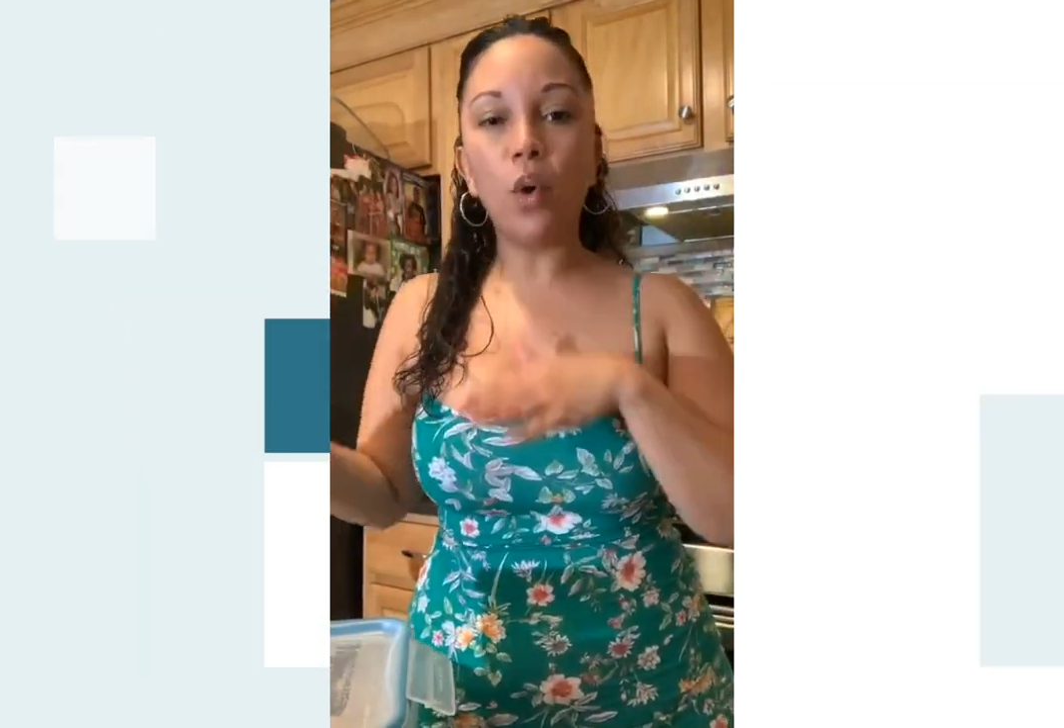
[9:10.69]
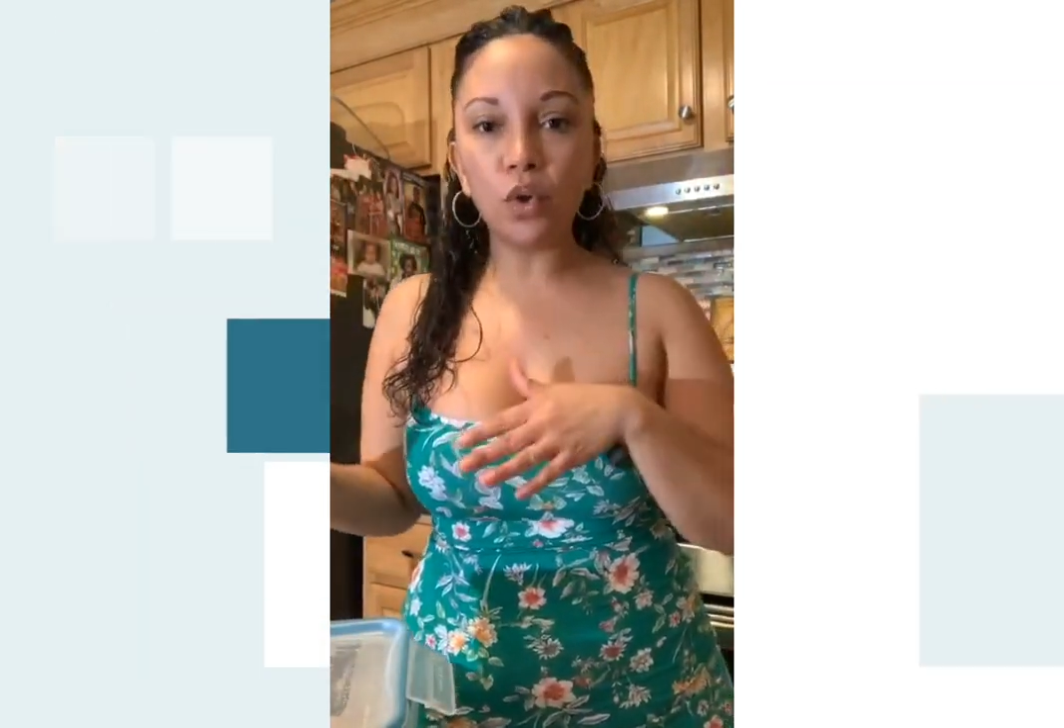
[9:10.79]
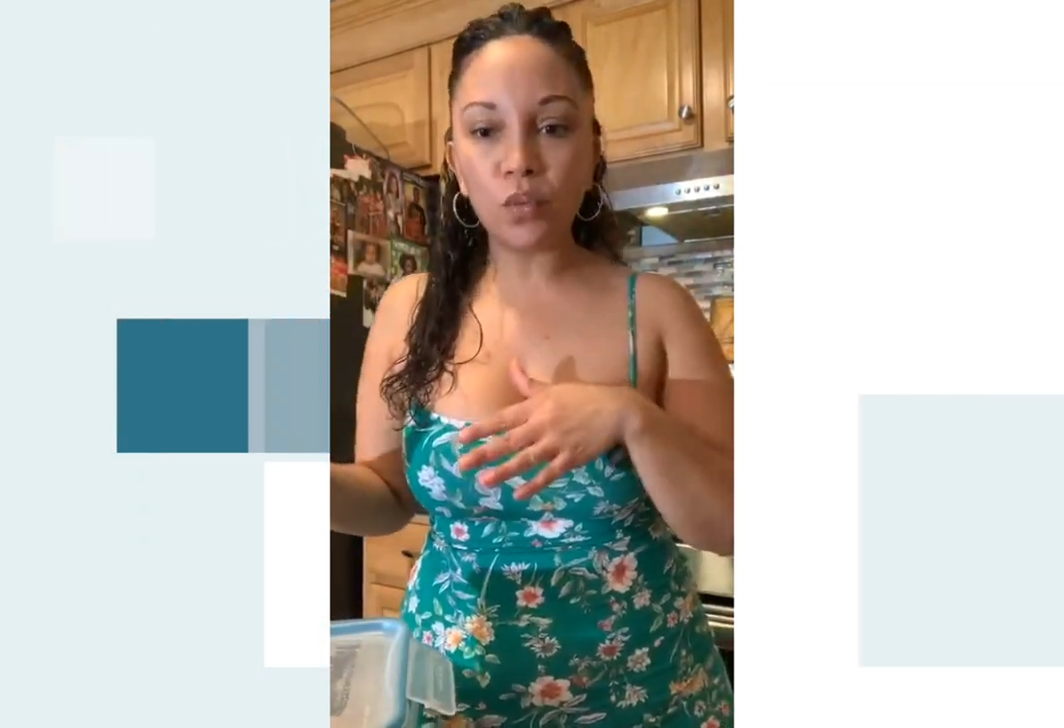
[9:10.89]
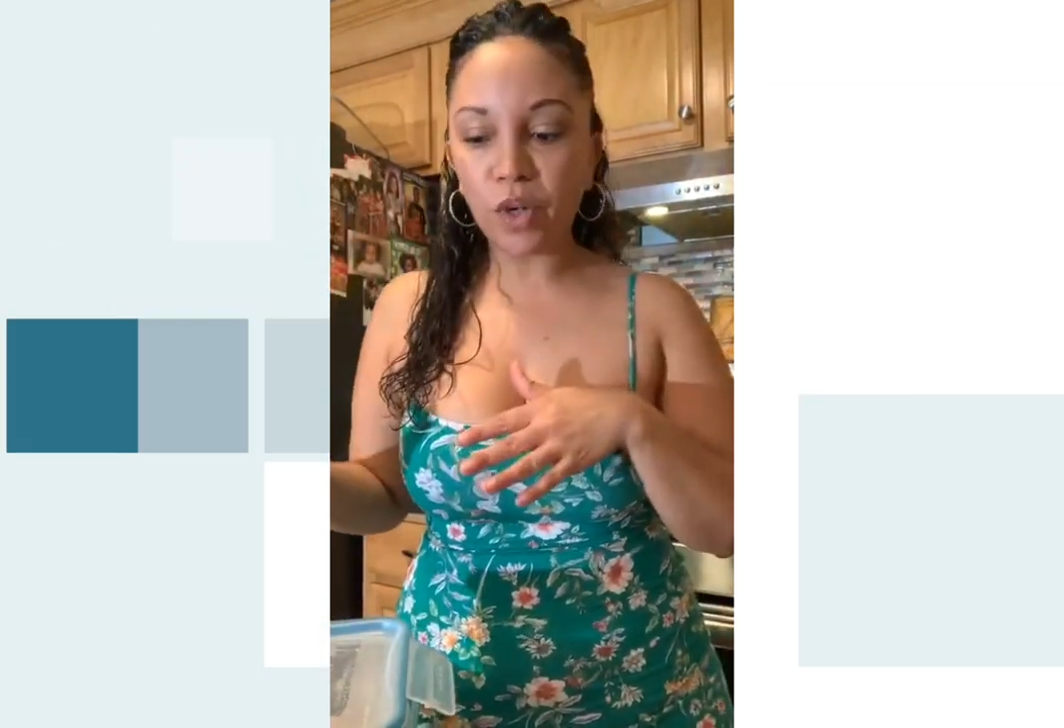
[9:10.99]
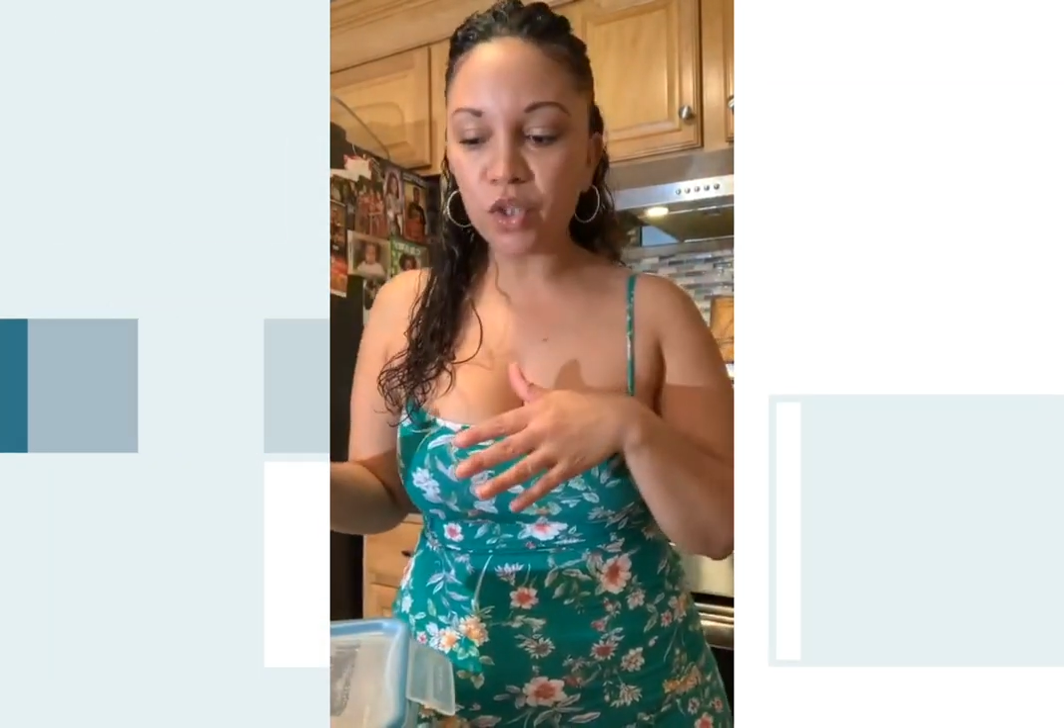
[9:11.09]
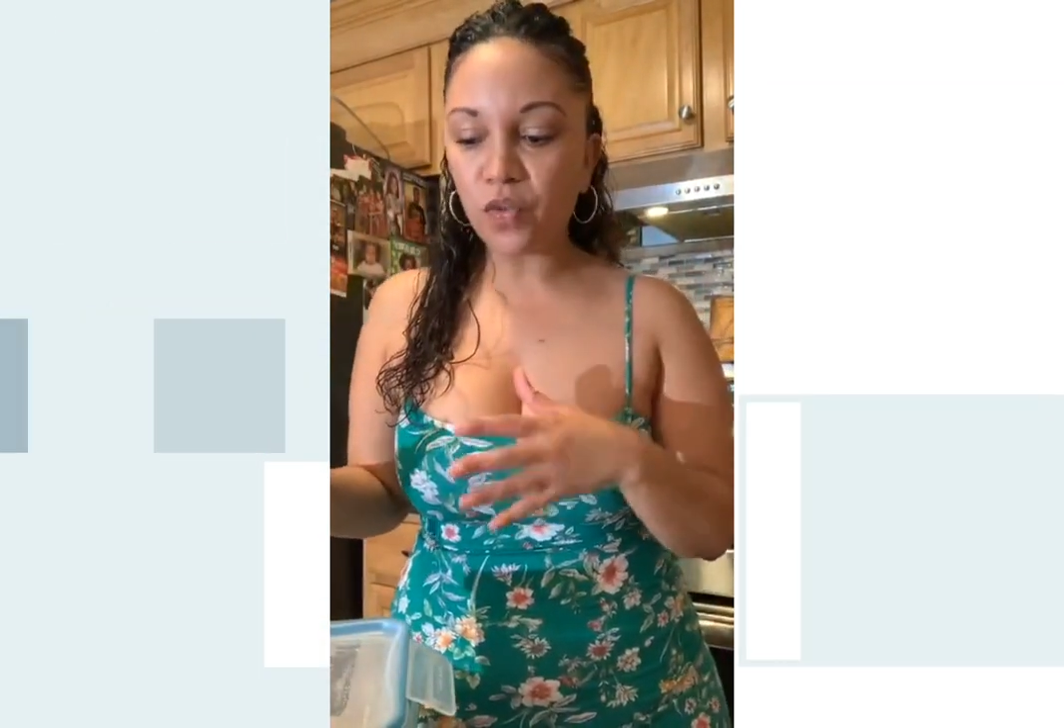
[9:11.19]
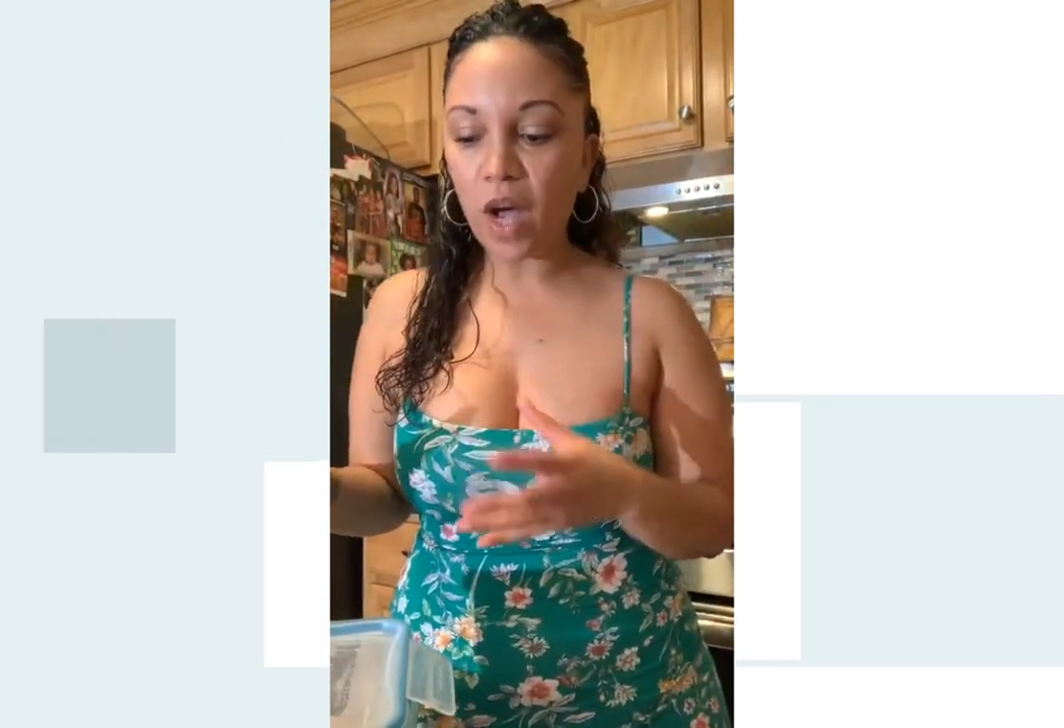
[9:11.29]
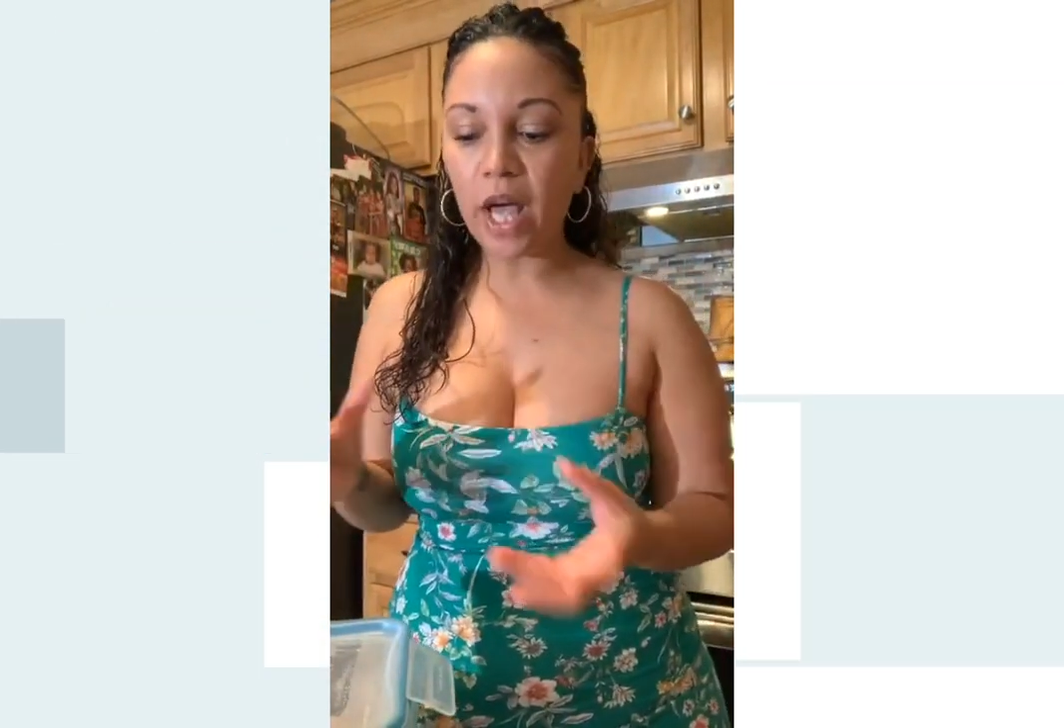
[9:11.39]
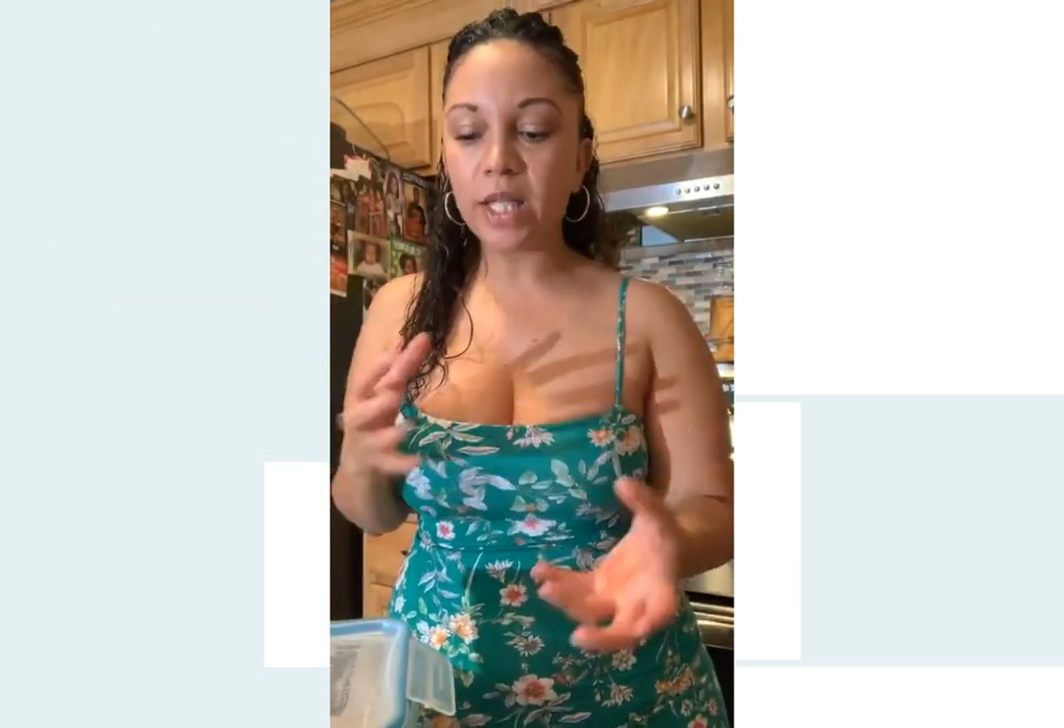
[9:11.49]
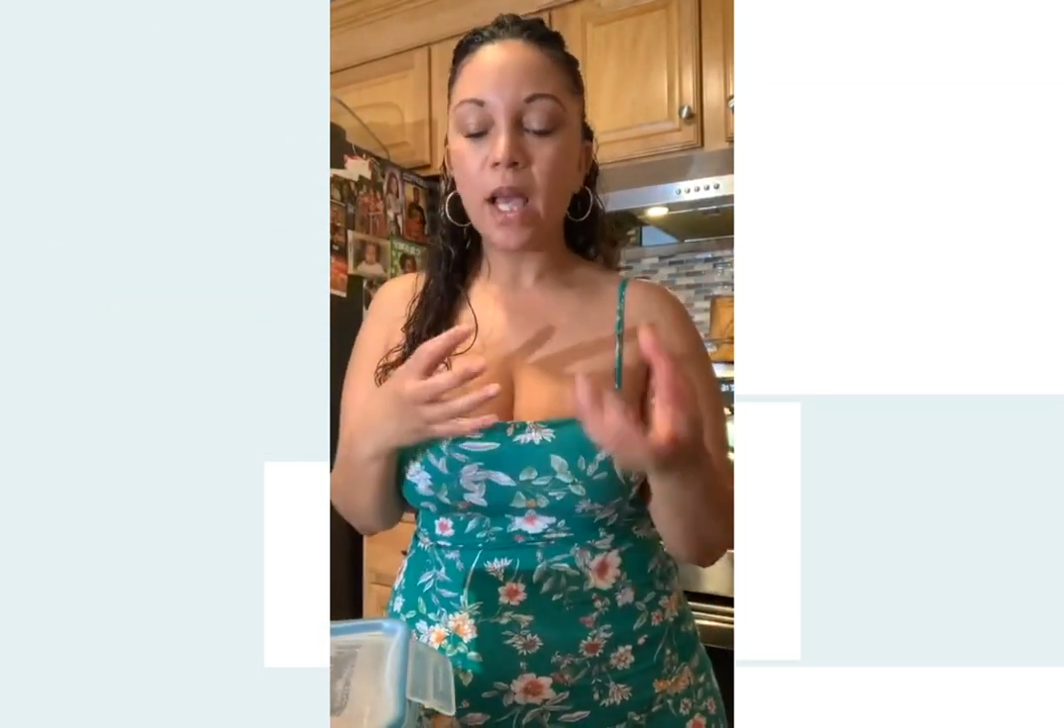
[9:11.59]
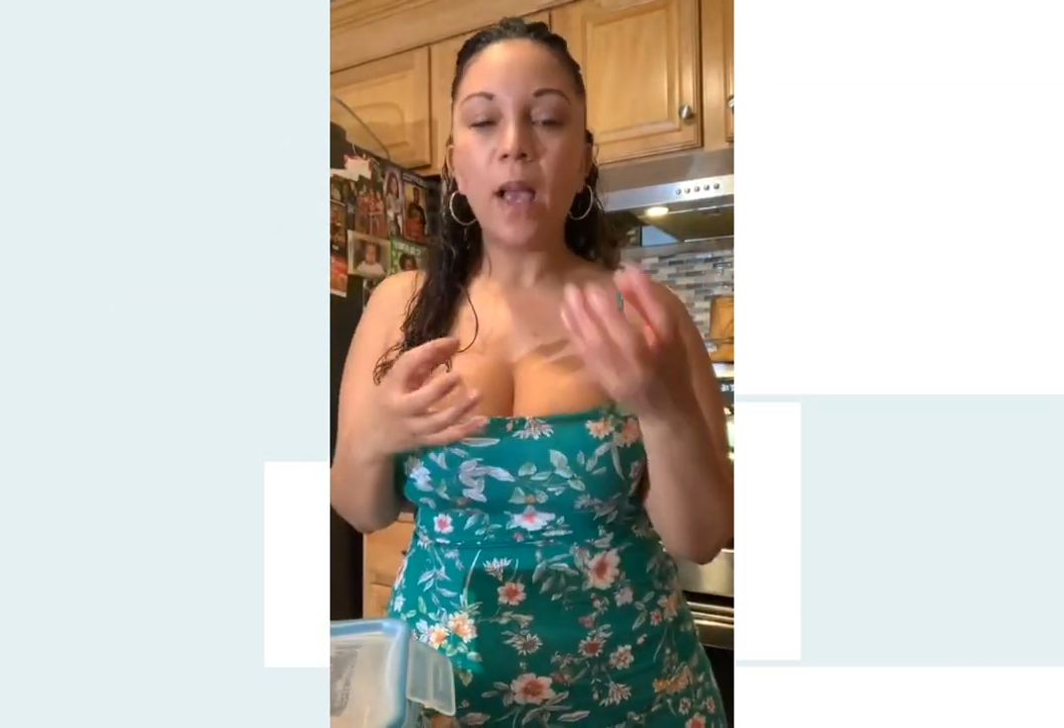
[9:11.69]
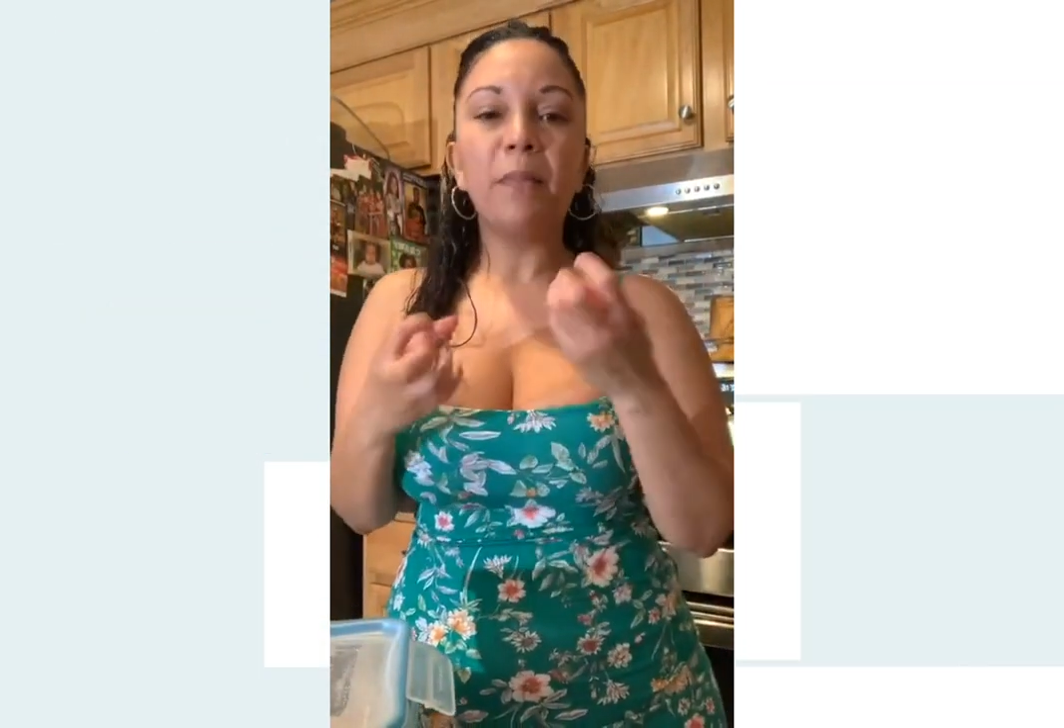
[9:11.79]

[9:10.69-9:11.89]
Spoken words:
old French fries